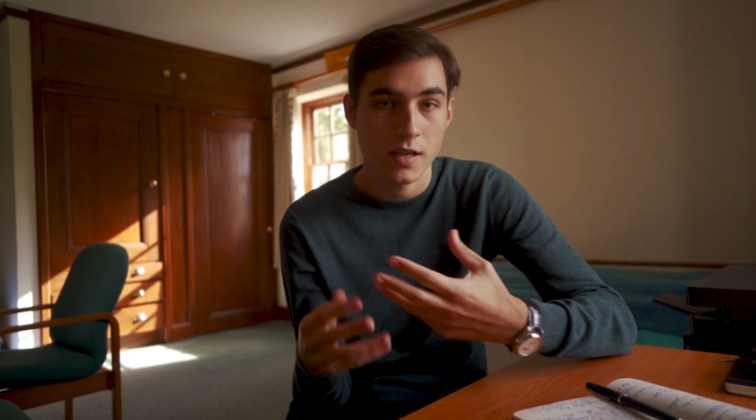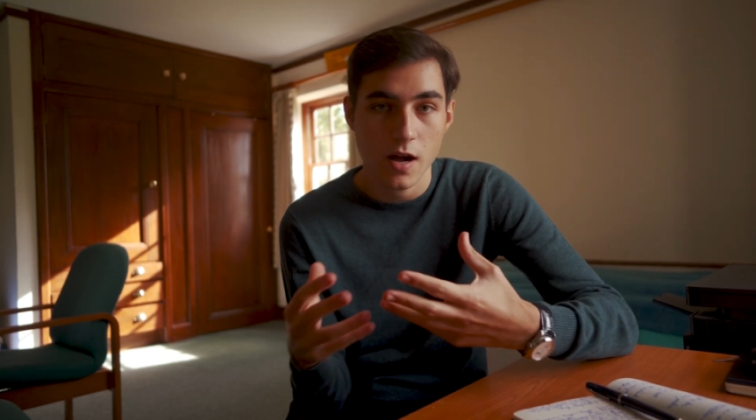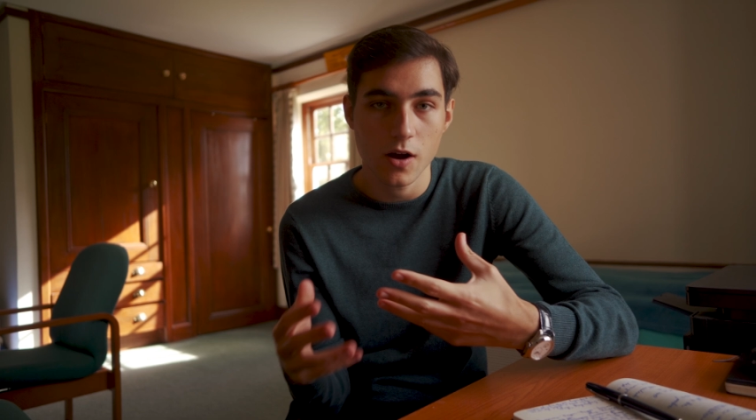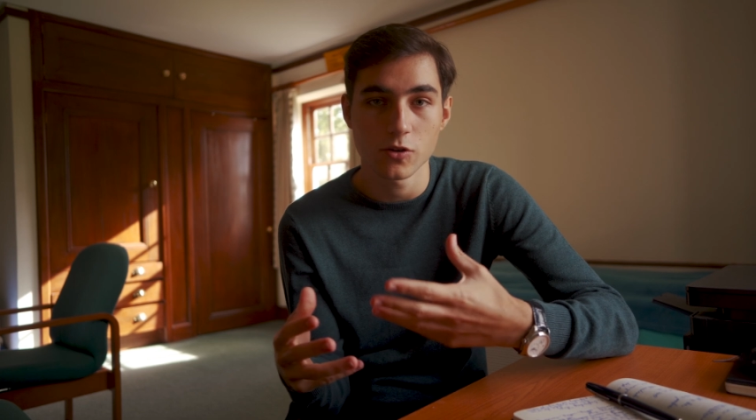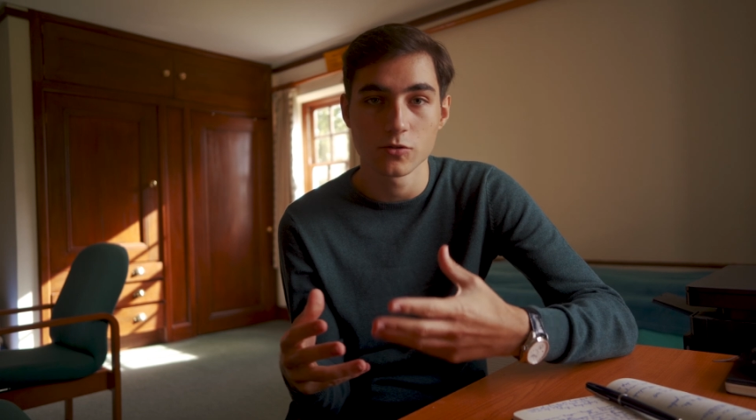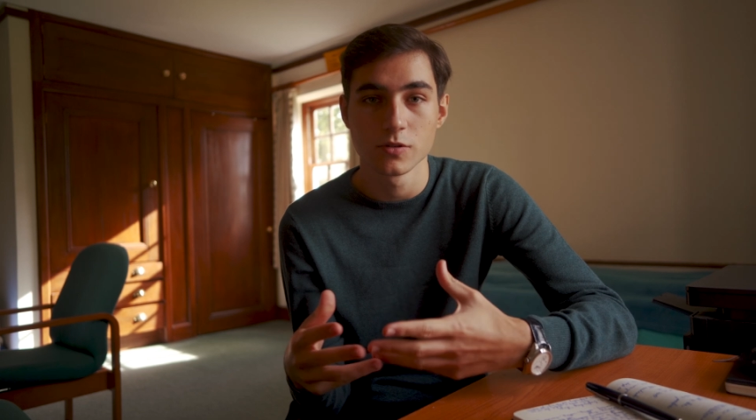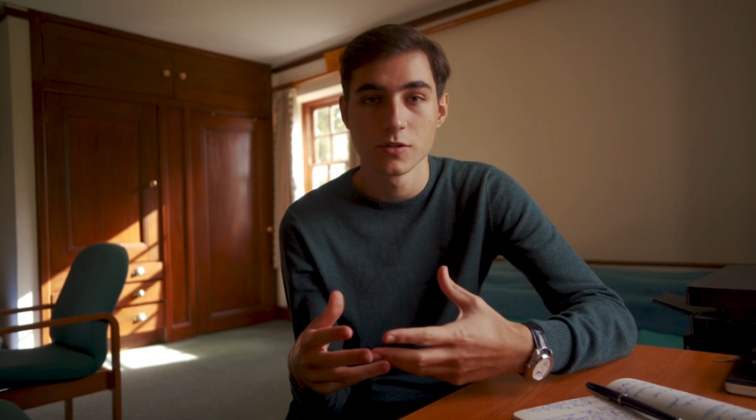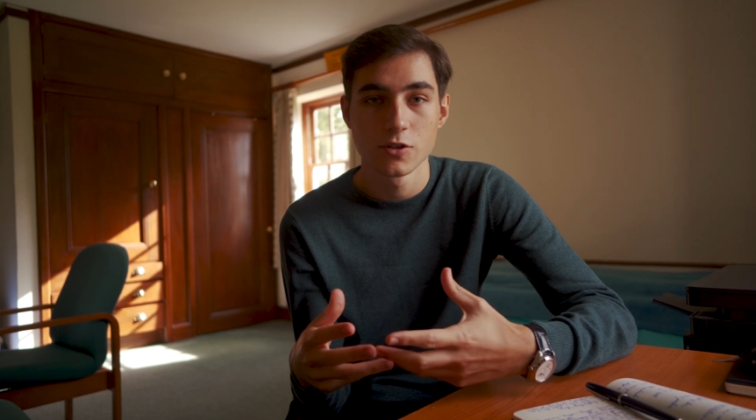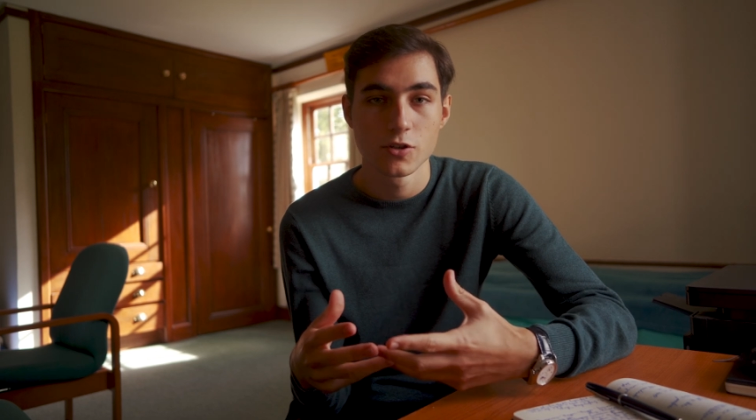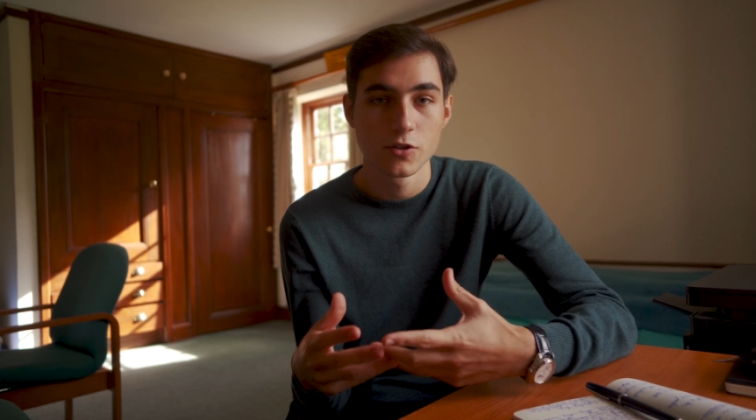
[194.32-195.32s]
how
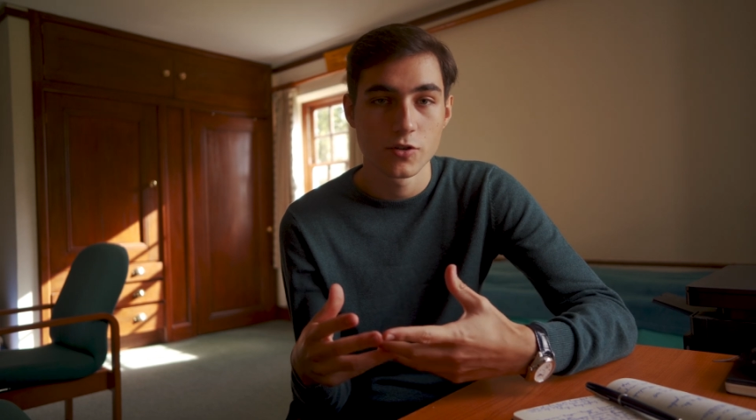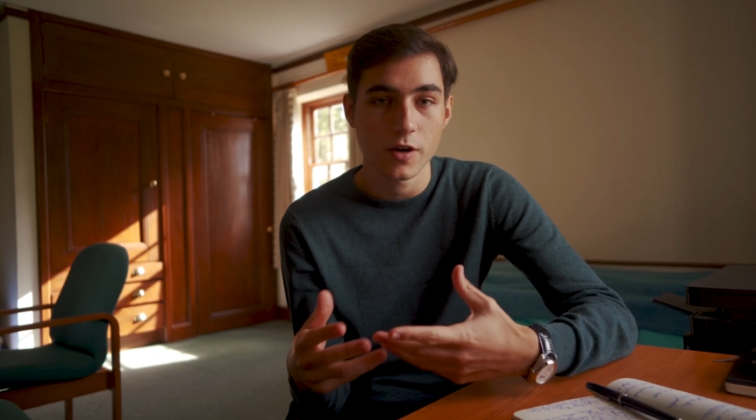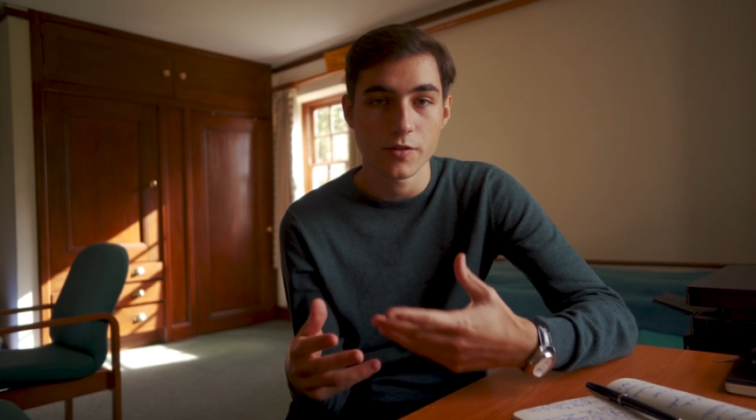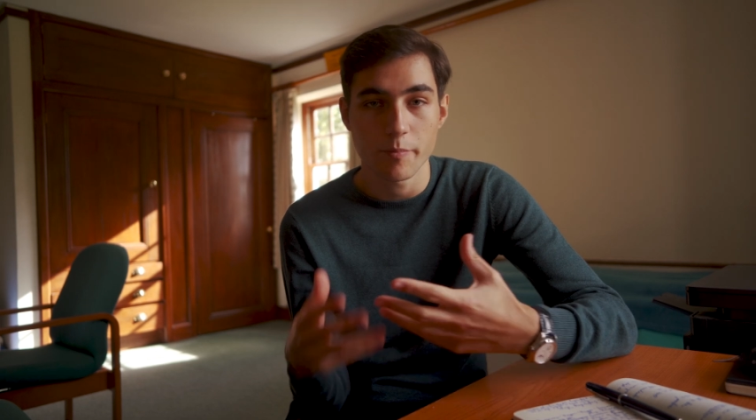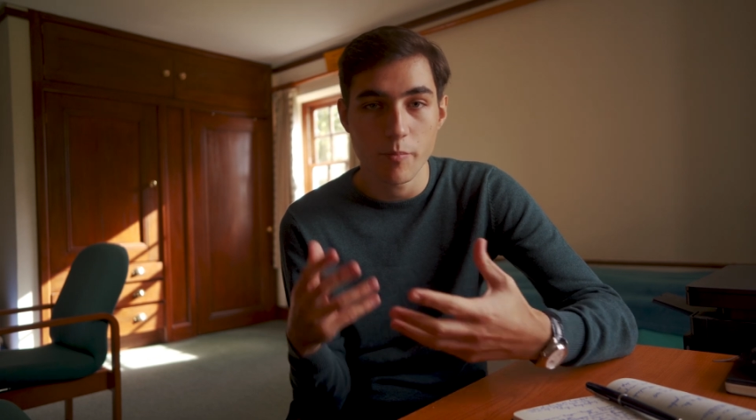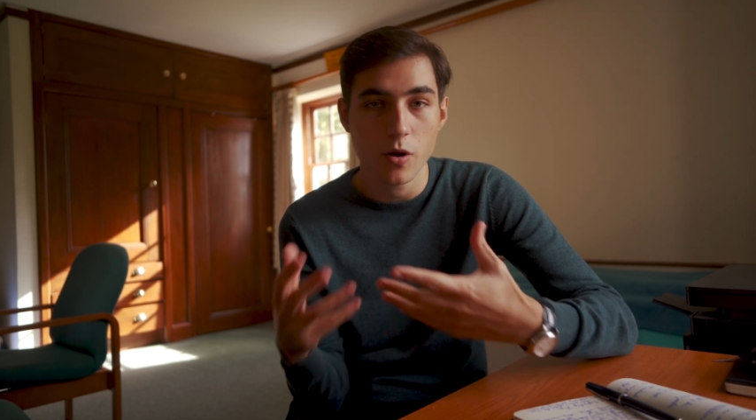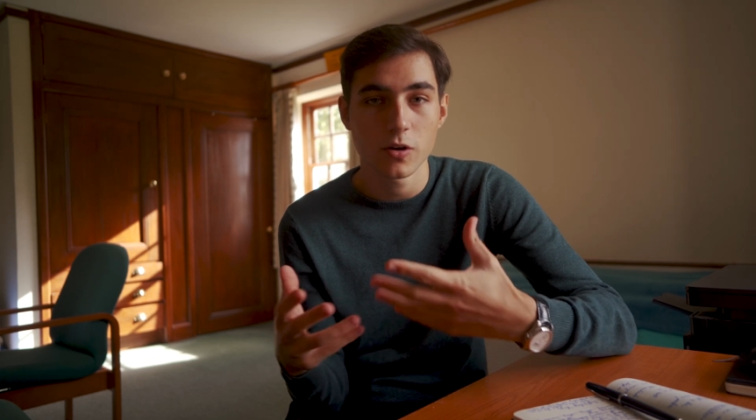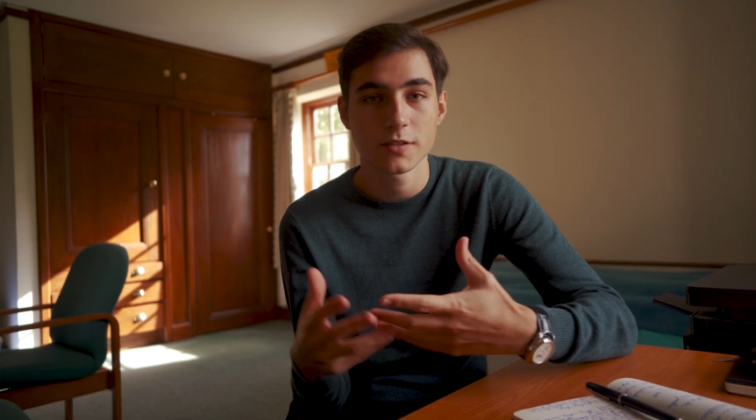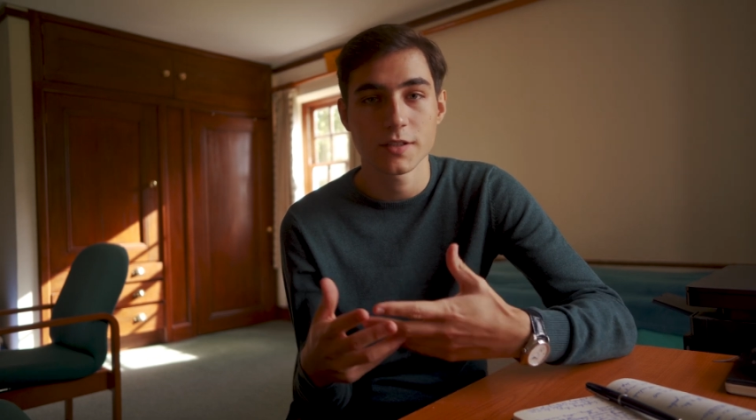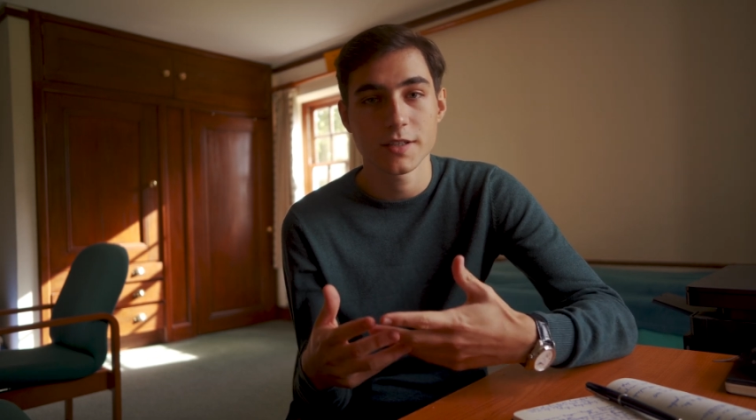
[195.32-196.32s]
the
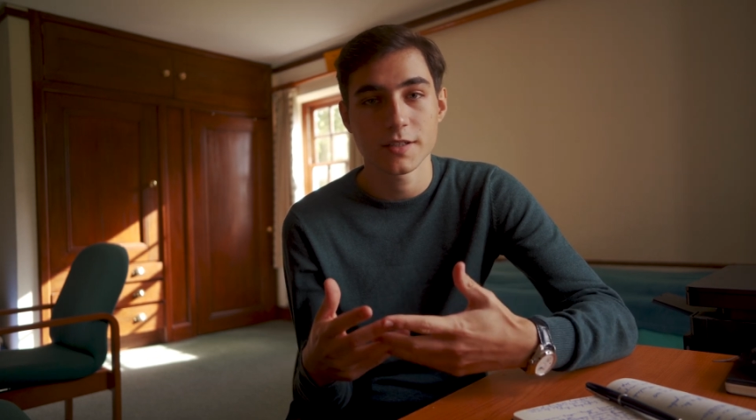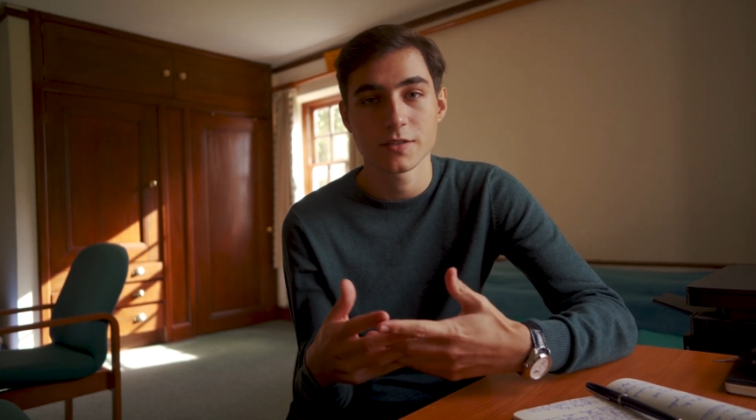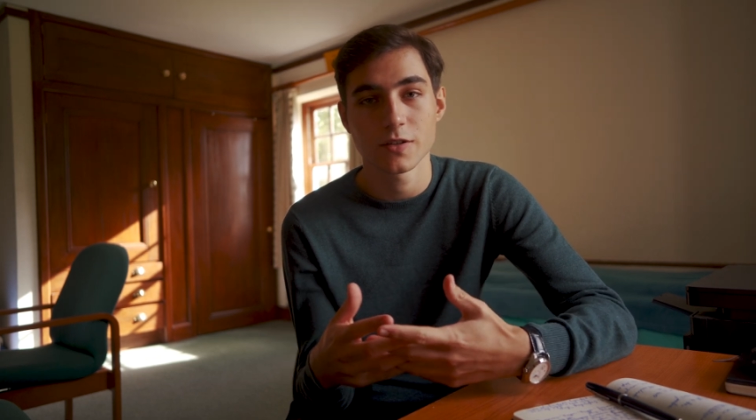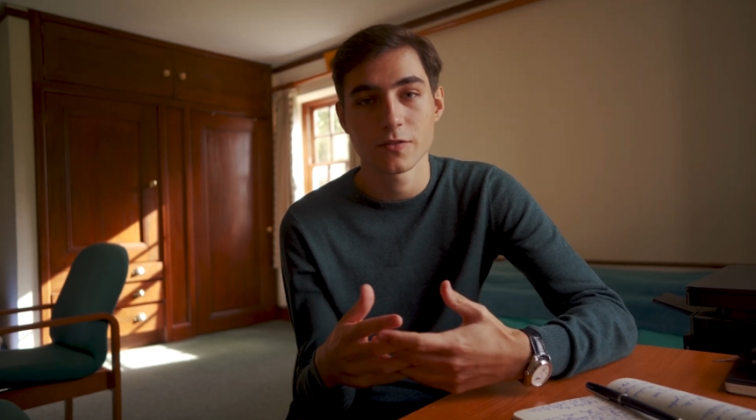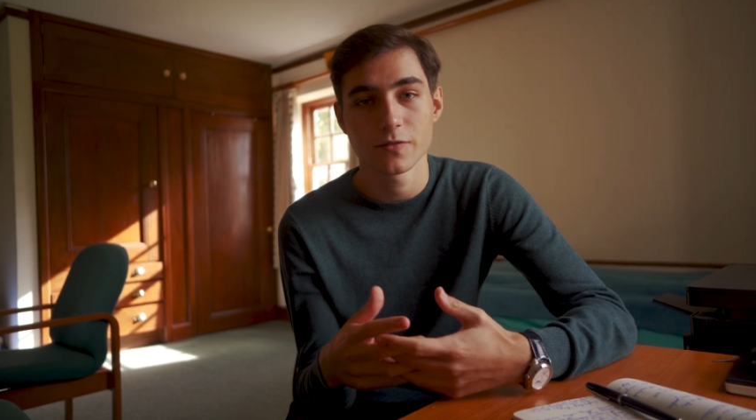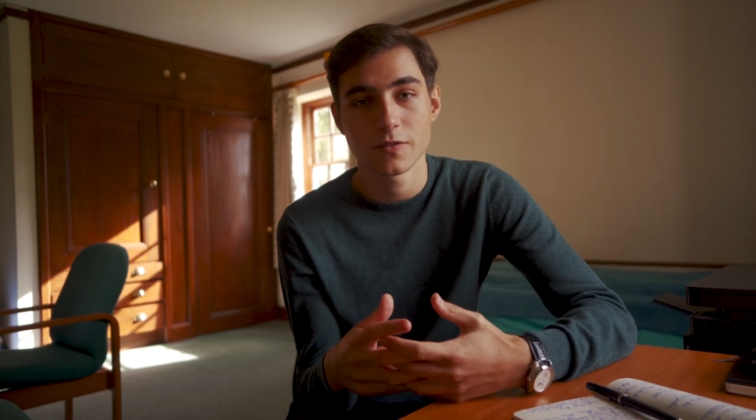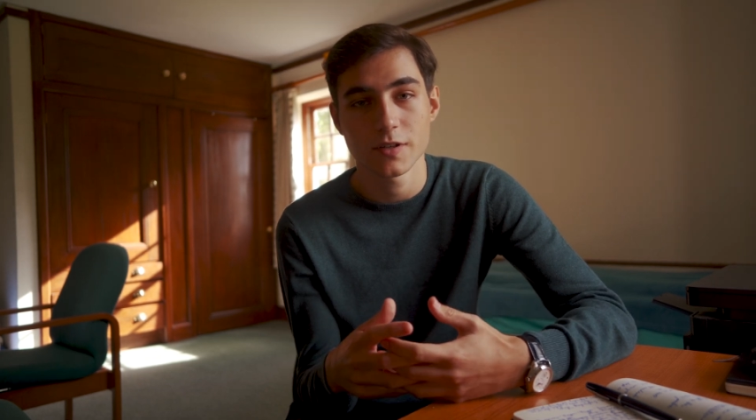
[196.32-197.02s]
politics of